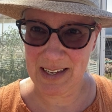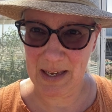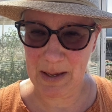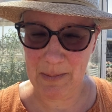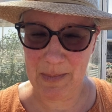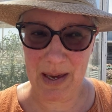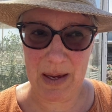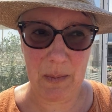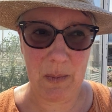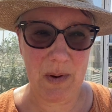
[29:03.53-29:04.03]
you
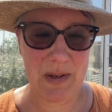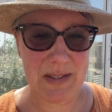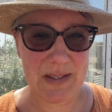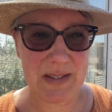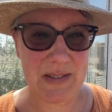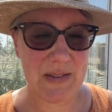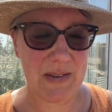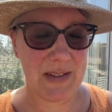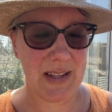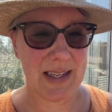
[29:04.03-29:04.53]
may want.
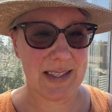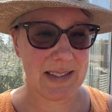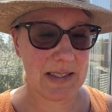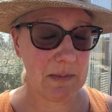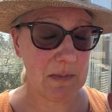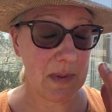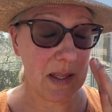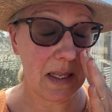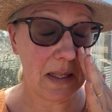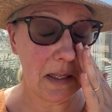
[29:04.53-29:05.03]
So that's
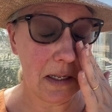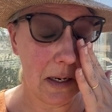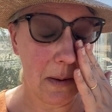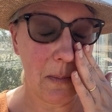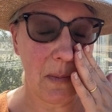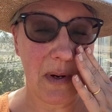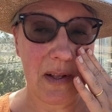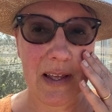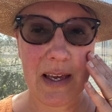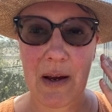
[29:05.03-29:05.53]
something that
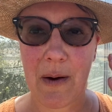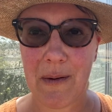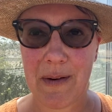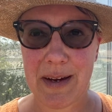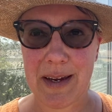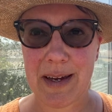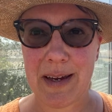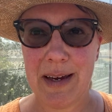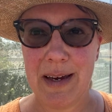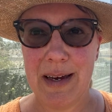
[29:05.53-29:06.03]
I'm really
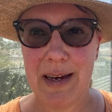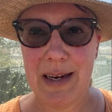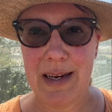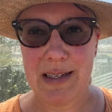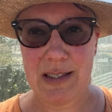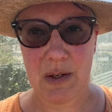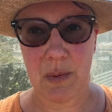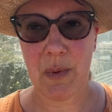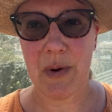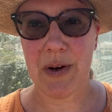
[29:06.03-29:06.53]
going
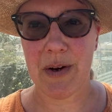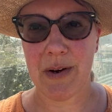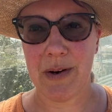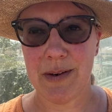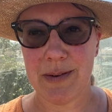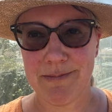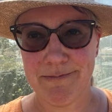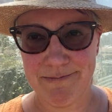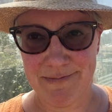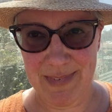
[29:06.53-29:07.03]
to work
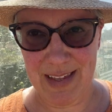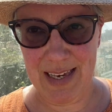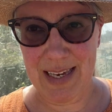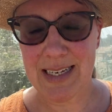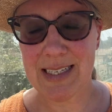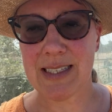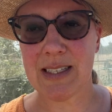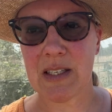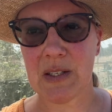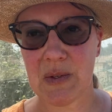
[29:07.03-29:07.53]
on,
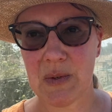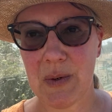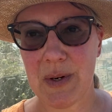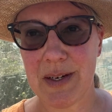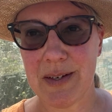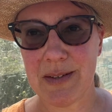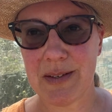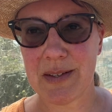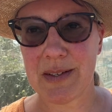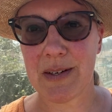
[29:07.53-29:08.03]
is the
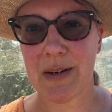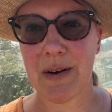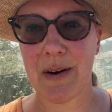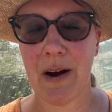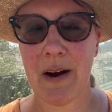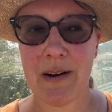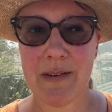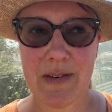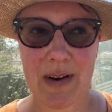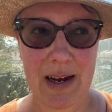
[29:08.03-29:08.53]
soil. So
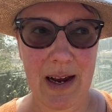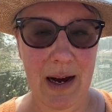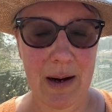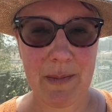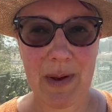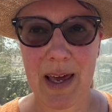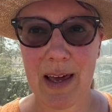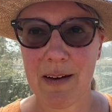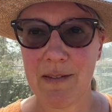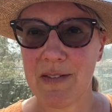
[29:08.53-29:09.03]
over
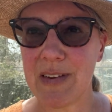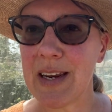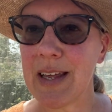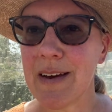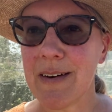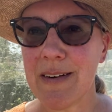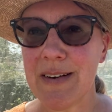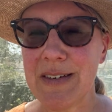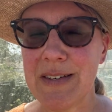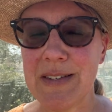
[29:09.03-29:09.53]
coming
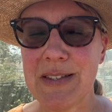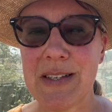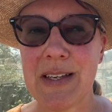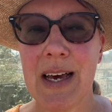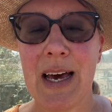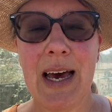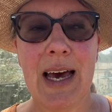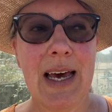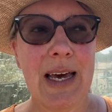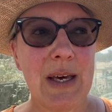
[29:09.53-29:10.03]
videos,
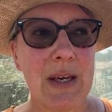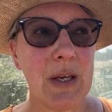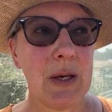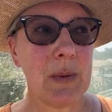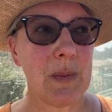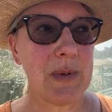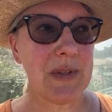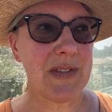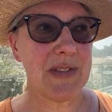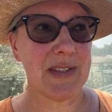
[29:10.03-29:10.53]

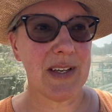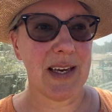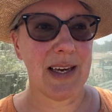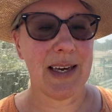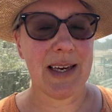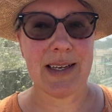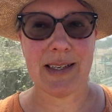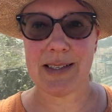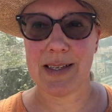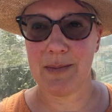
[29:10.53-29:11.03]
you will
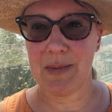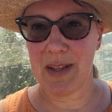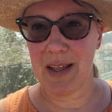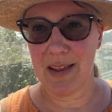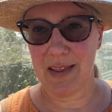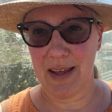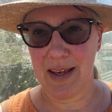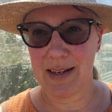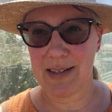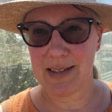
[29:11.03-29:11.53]
see some of the
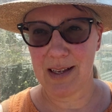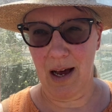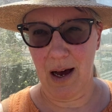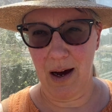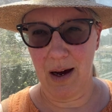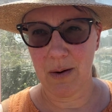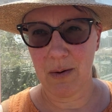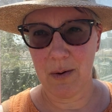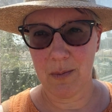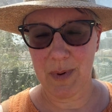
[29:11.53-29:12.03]
things that
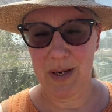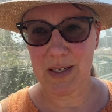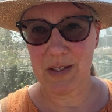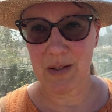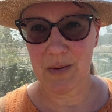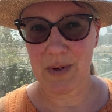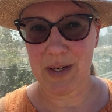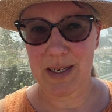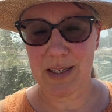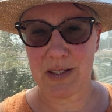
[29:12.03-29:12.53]
I will be
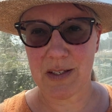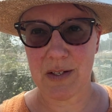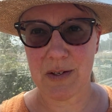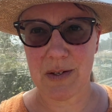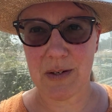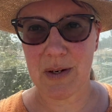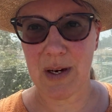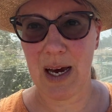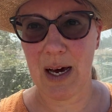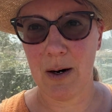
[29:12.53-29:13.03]
doing
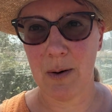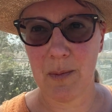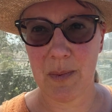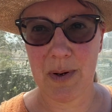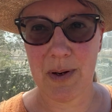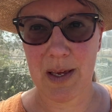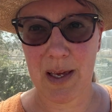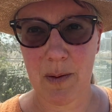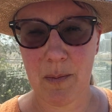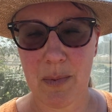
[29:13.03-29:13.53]
to help
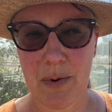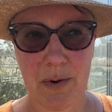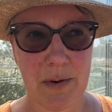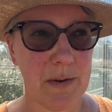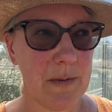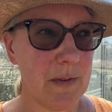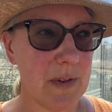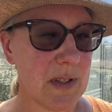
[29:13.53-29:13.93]
improve the